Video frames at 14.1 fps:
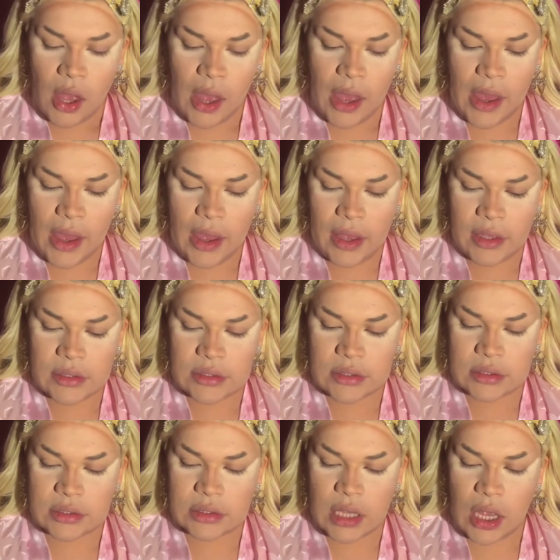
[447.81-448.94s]
and
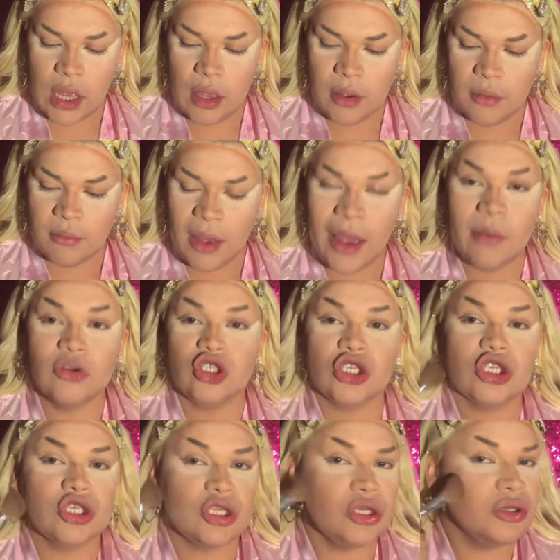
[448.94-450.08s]
I was
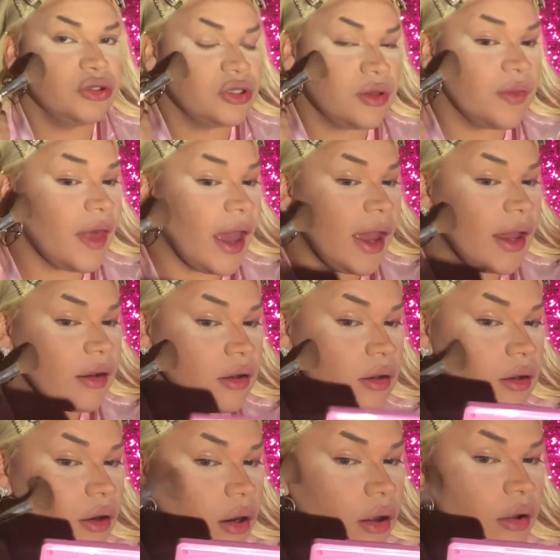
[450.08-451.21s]
just used to that
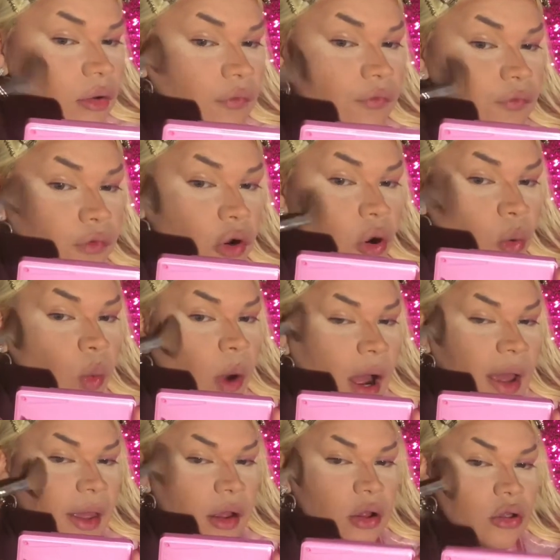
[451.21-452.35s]
for a
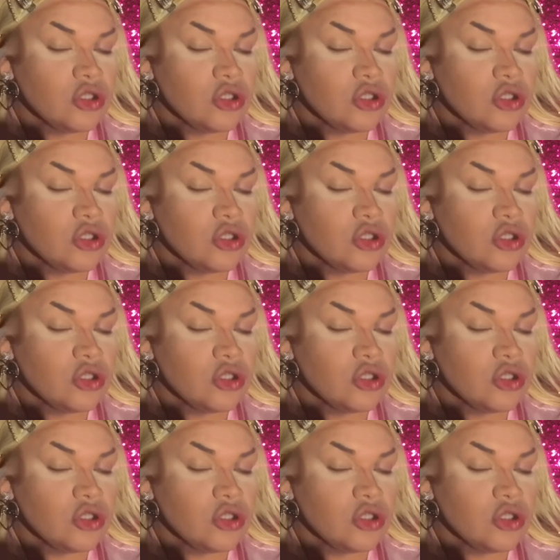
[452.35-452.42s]
while.